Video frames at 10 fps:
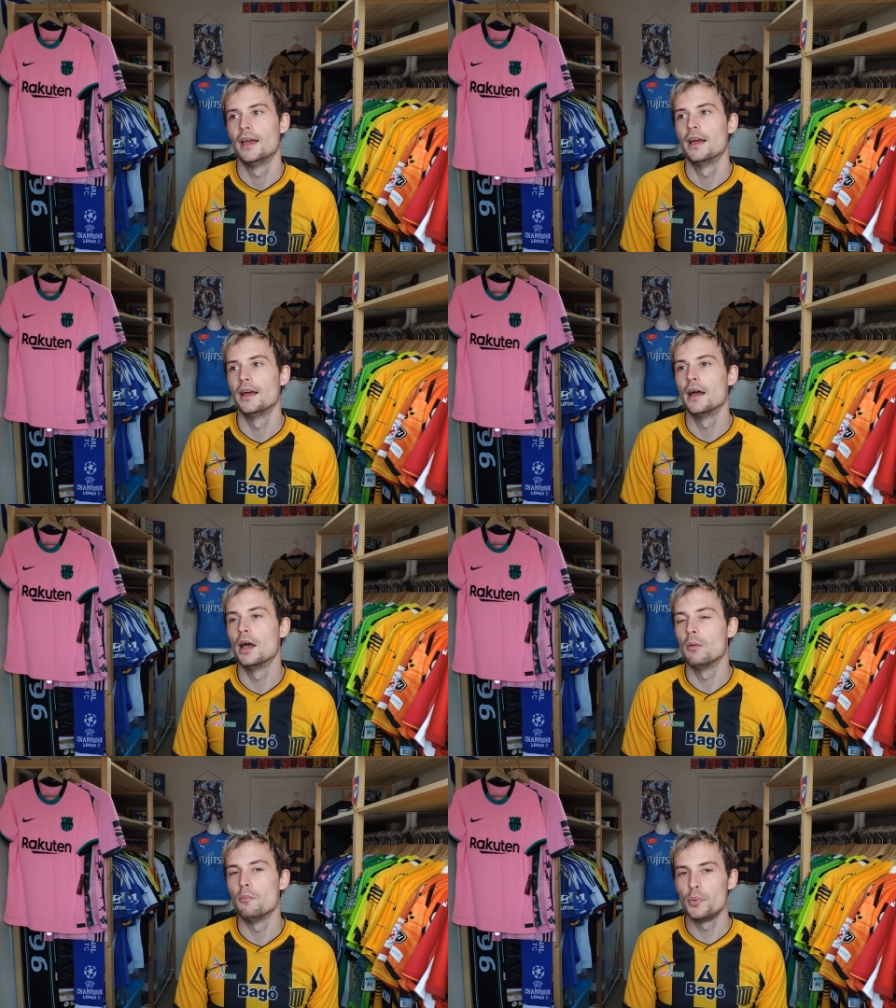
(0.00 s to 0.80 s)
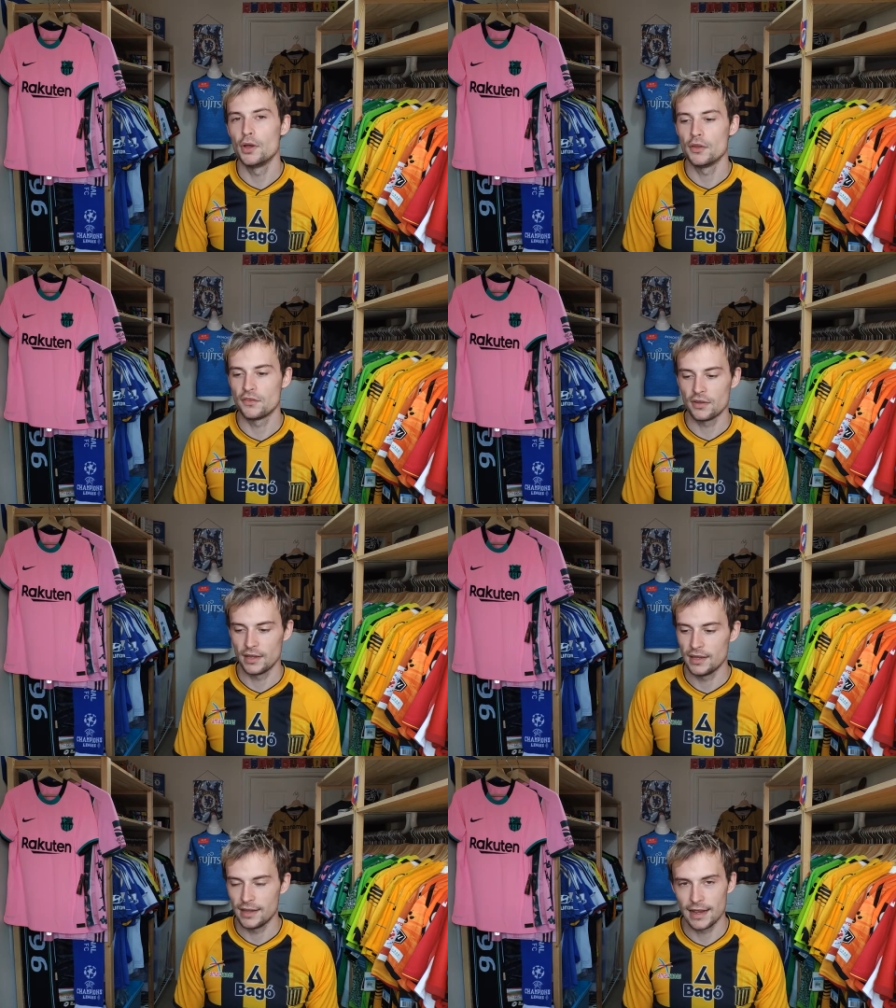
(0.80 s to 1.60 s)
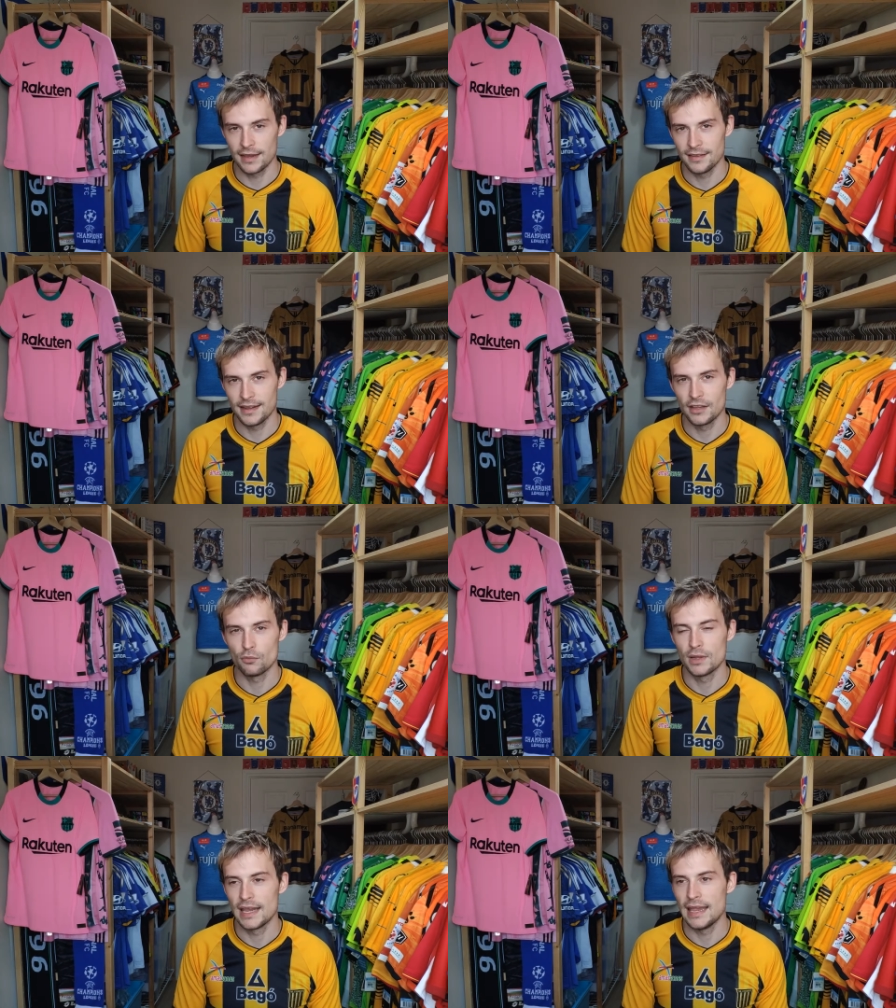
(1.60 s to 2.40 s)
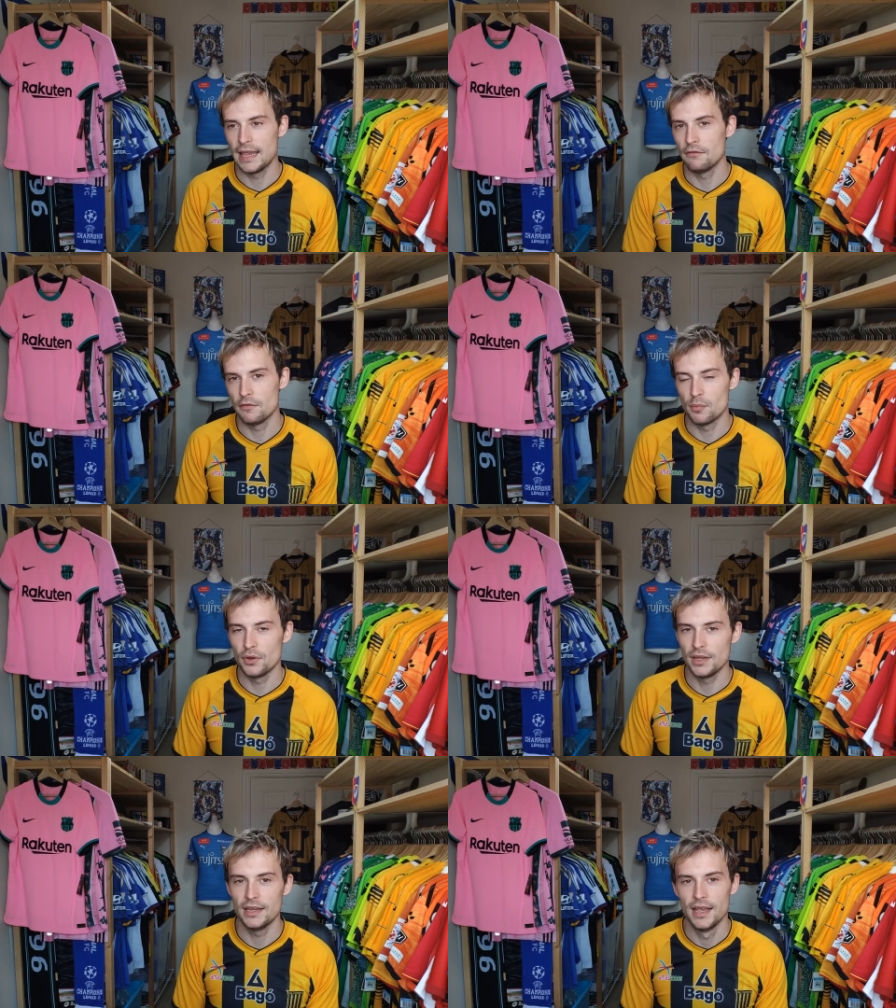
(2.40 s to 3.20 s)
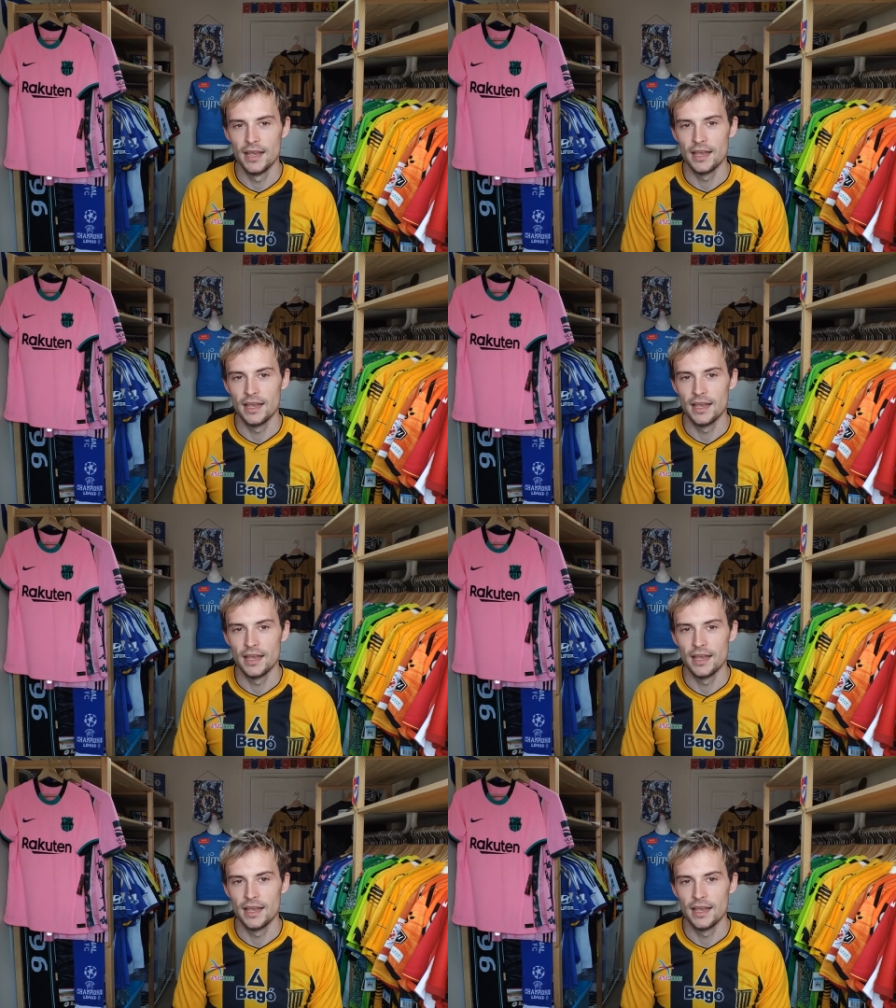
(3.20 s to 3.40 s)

but like I said, I just want to get everybody